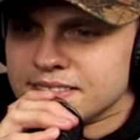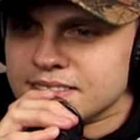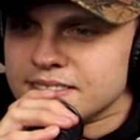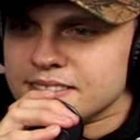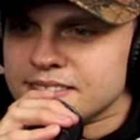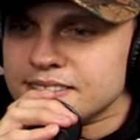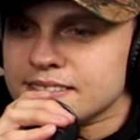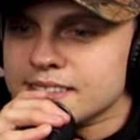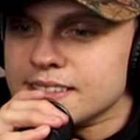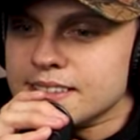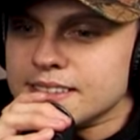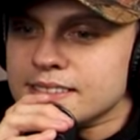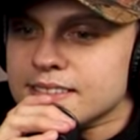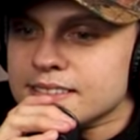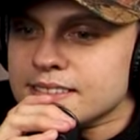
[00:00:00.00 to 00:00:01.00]

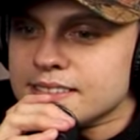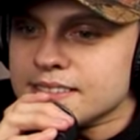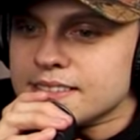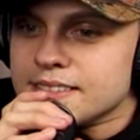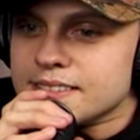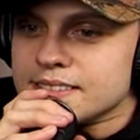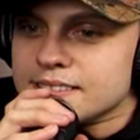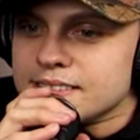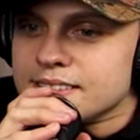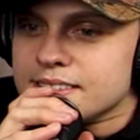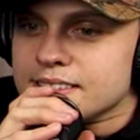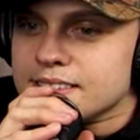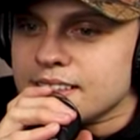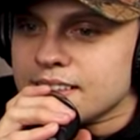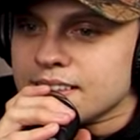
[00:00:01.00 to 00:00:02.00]

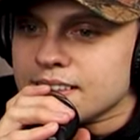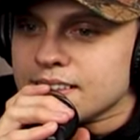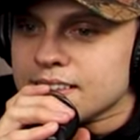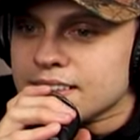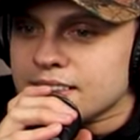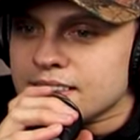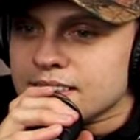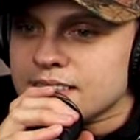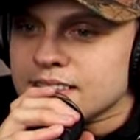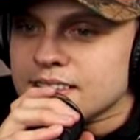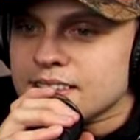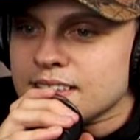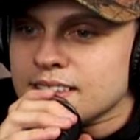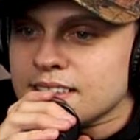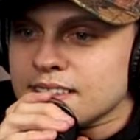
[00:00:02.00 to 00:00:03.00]

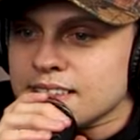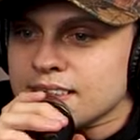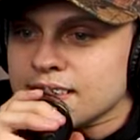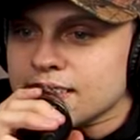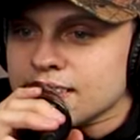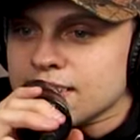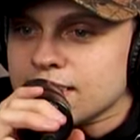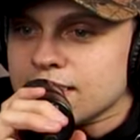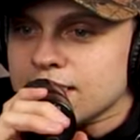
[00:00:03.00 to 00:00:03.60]
[no speech]